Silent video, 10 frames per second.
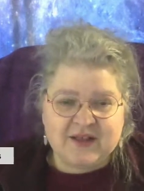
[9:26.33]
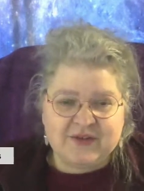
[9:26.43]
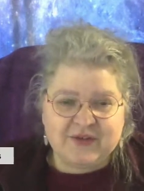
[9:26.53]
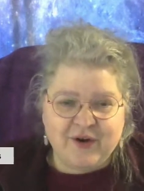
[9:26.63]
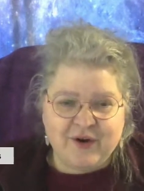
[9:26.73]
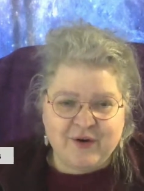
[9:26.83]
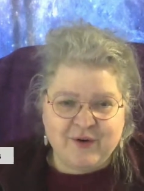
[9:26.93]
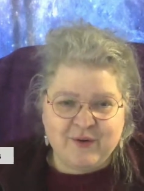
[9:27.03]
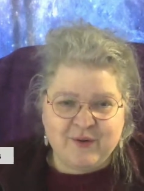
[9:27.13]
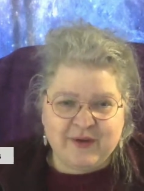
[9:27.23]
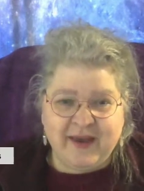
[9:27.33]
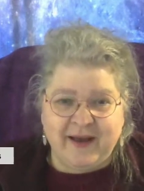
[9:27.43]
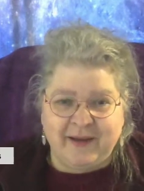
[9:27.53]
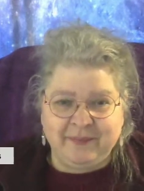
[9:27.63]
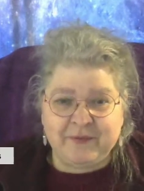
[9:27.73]
So,
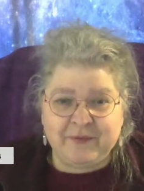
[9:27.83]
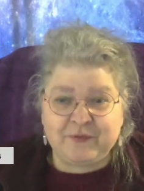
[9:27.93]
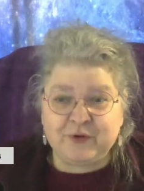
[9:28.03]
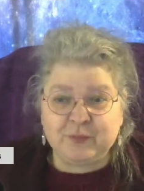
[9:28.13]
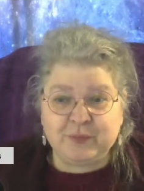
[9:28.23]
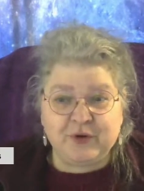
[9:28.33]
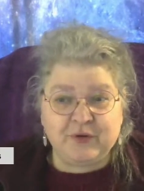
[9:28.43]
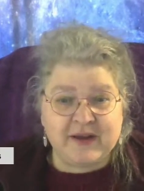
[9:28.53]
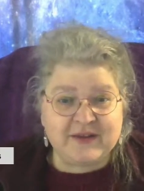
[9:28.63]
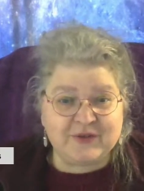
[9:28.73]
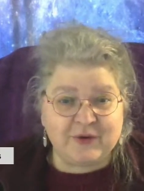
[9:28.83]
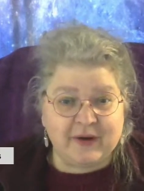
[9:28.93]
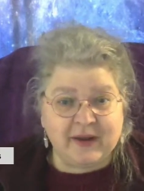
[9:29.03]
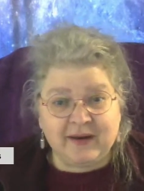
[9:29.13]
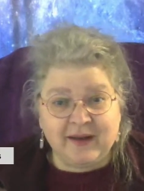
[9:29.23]
yeah, the fruit puree
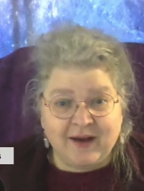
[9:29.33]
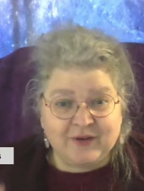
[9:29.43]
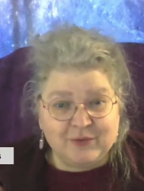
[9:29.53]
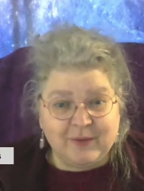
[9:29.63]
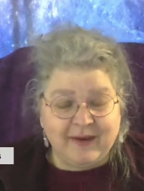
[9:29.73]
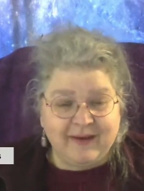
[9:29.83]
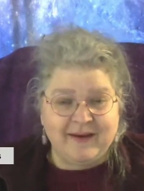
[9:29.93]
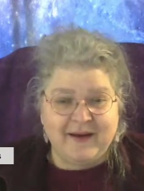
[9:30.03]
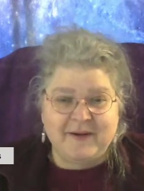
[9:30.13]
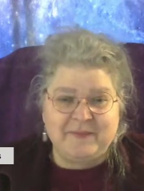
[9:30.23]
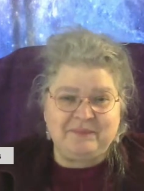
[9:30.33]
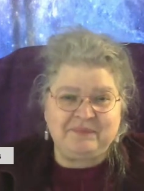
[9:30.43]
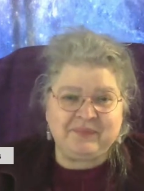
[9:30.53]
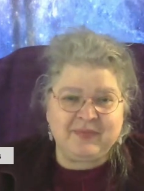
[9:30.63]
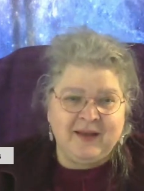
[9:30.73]
story, and how to make a
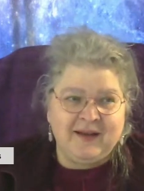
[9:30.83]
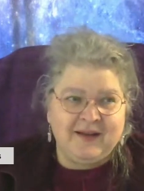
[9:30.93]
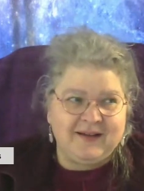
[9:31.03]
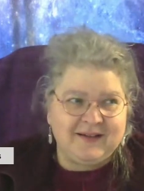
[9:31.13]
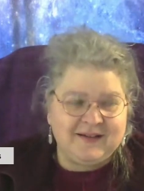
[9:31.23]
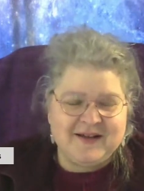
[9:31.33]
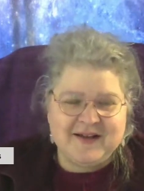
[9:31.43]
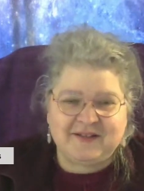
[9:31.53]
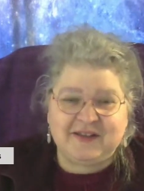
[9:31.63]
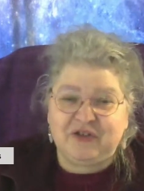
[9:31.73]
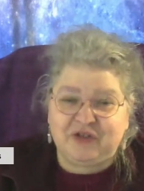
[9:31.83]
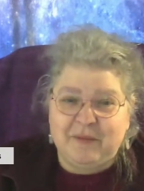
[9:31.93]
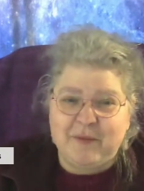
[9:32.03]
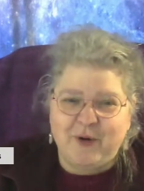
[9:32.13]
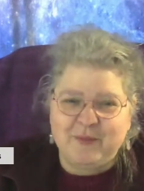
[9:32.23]

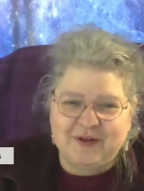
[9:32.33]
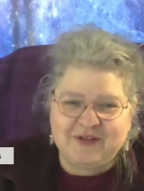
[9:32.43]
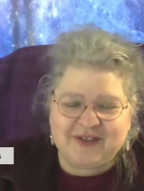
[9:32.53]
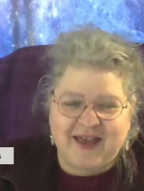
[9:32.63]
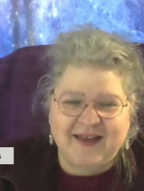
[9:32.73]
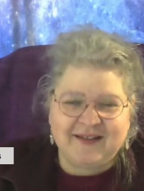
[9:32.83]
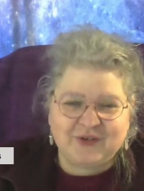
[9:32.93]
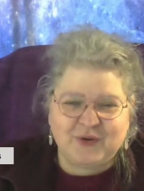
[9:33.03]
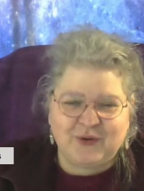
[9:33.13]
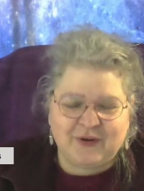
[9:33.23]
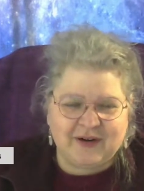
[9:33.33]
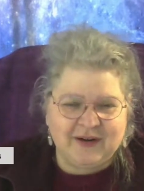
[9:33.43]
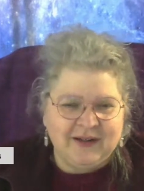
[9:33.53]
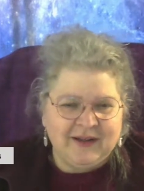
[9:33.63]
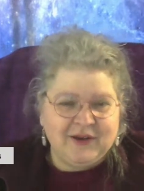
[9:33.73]
teaching moment and or
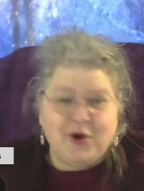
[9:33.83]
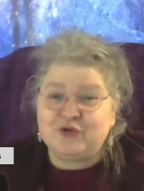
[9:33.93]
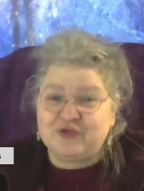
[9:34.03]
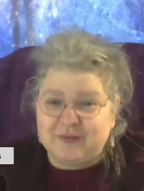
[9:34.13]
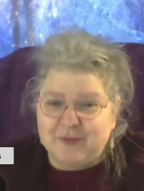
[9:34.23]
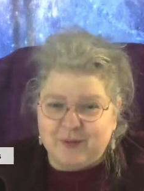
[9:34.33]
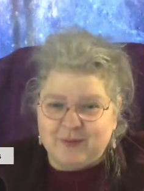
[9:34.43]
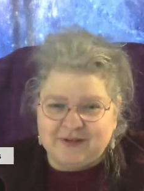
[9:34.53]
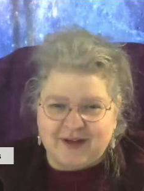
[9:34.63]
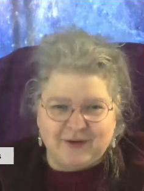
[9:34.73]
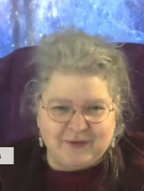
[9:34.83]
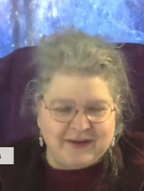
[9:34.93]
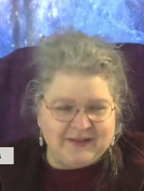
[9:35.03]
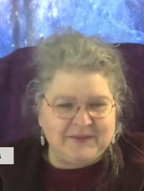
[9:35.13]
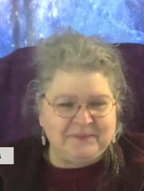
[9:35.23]
coaching moment out of
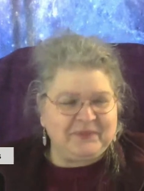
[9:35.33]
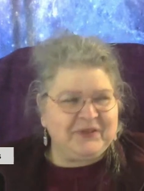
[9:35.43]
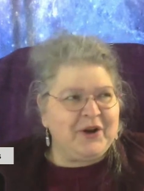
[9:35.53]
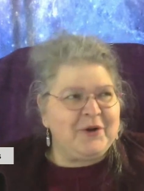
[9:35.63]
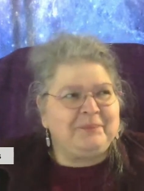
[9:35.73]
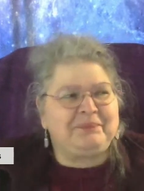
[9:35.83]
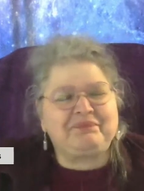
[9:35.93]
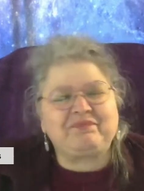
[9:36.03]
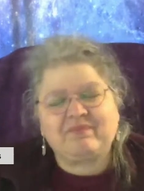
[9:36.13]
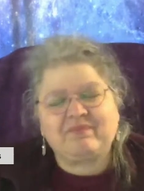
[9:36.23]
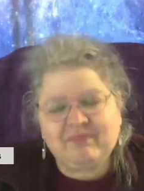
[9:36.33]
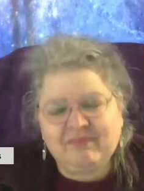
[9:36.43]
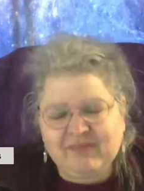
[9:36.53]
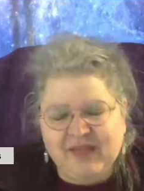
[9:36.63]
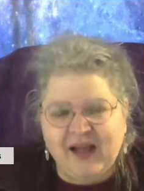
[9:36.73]
it. So,
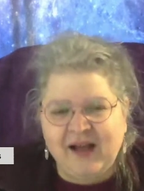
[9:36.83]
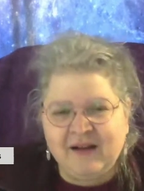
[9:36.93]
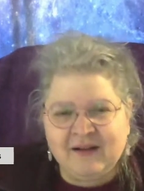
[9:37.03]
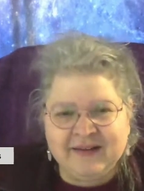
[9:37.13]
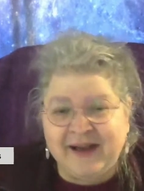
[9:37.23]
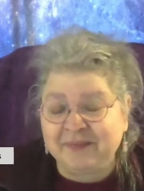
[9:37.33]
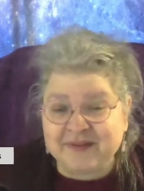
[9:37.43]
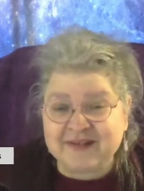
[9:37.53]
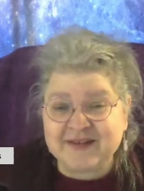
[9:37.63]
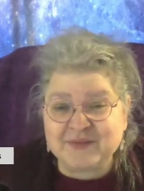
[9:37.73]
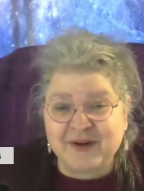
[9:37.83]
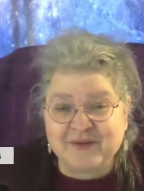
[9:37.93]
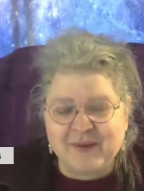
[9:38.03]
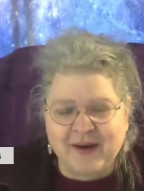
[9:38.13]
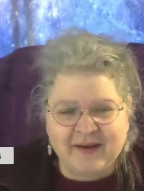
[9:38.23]
this is one
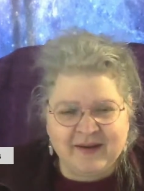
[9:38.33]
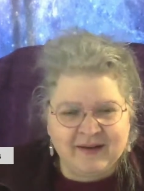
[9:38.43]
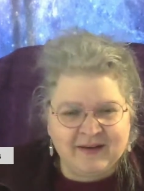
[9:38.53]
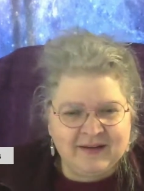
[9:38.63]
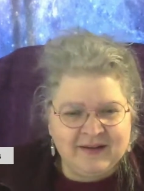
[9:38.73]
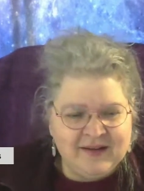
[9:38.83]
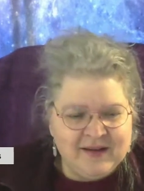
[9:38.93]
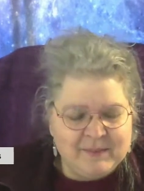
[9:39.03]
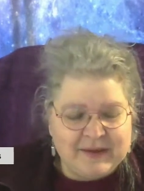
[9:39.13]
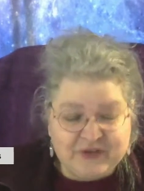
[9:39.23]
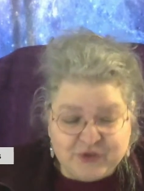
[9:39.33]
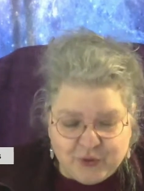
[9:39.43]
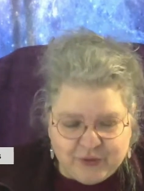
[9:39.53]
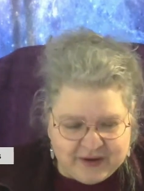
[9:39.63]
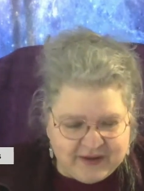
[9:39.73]
of my
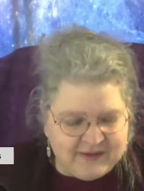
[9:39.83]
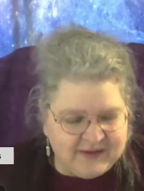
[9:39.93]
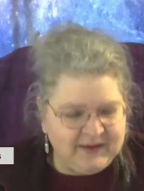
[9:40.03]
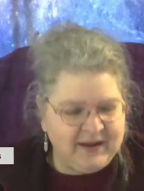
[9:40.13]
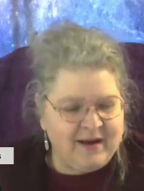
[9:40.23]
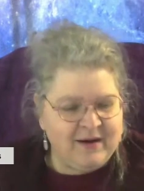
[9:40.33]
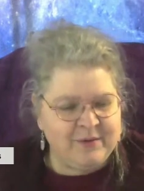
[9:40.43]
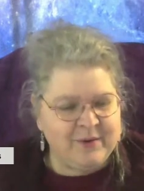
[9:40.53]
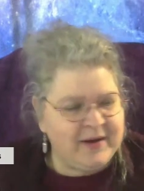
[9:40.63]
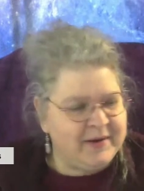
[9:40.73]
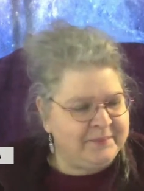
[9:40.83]
stories now.